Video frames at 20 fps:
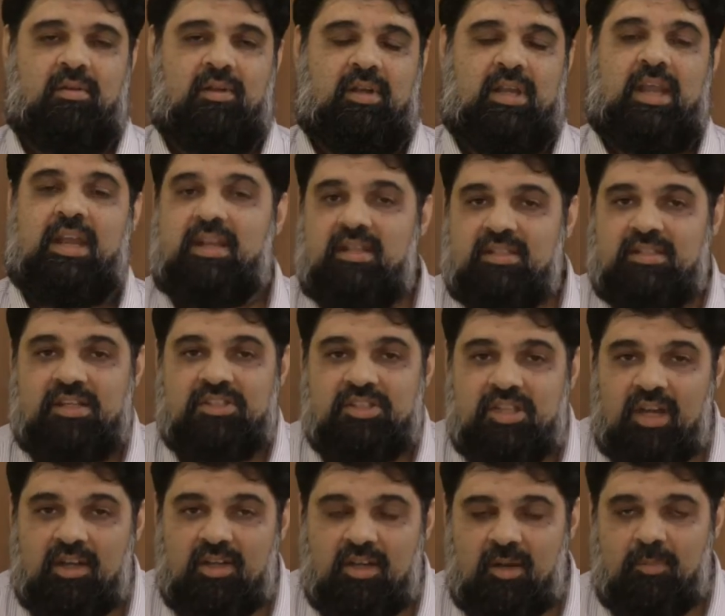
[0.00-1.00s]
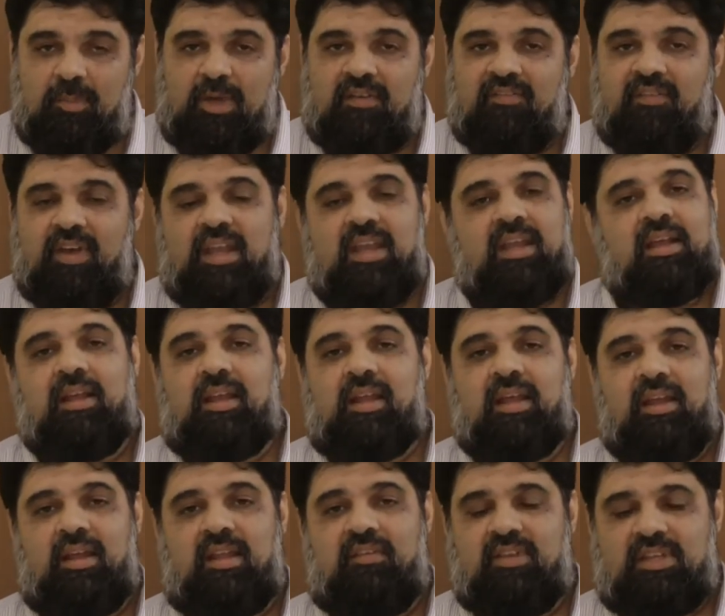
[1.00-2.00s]
Ladies and gentlemen, very
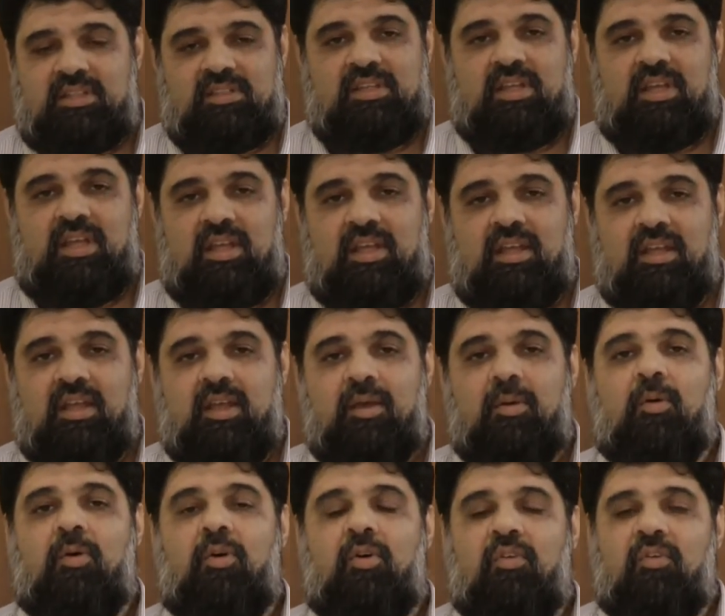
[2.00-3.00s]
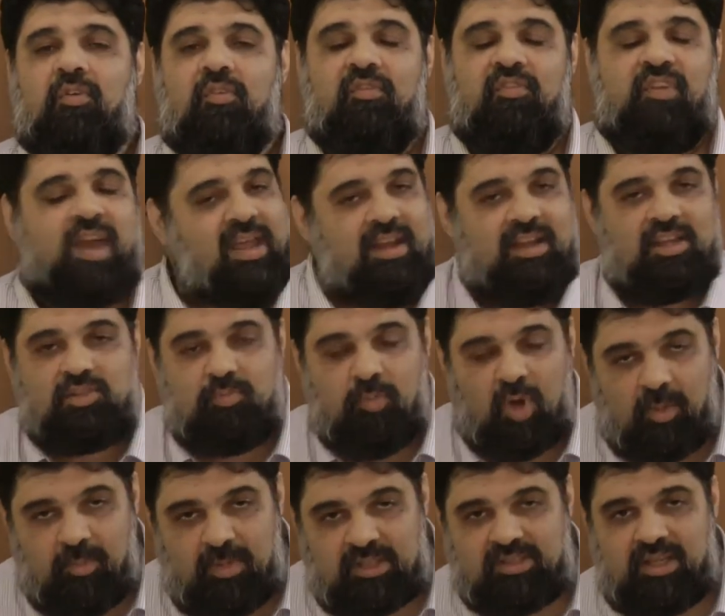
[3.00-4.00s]
clearly we see when is
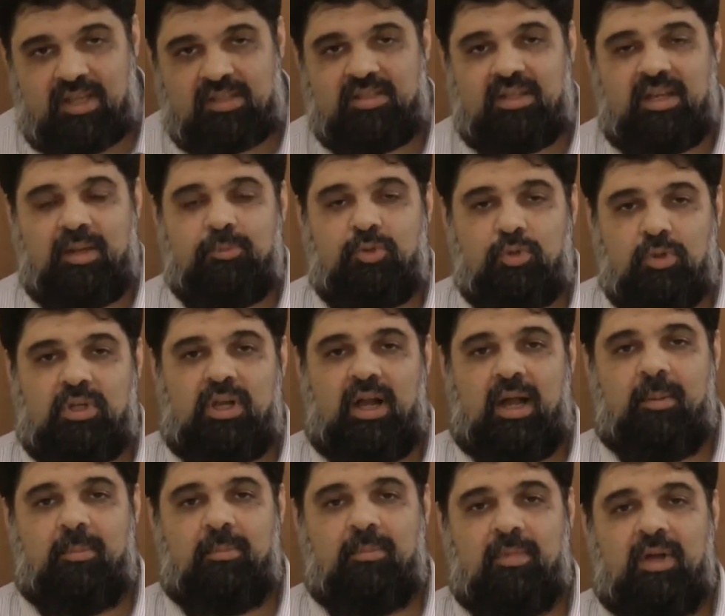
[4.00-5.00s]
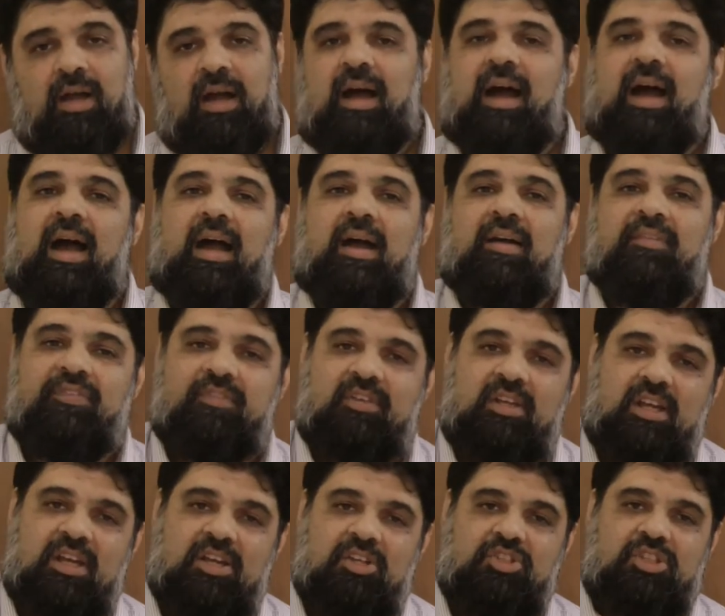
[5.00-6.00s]
Muhammad to come?
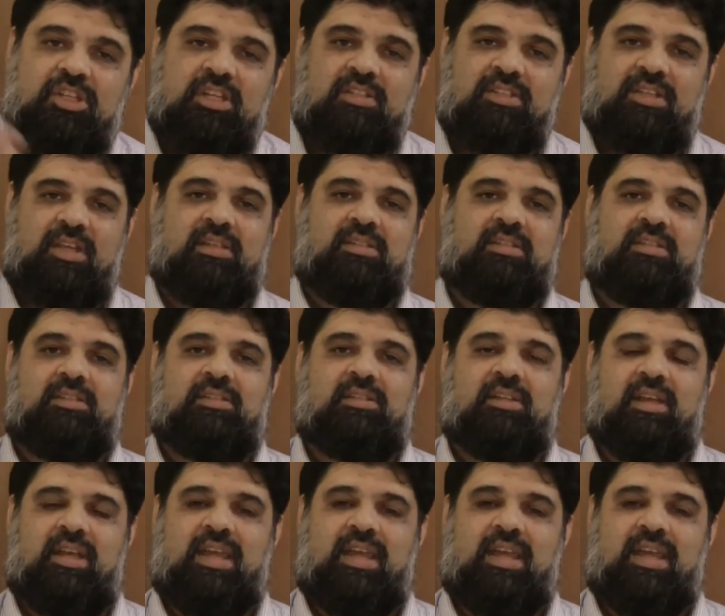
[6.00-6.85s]
After Jesus.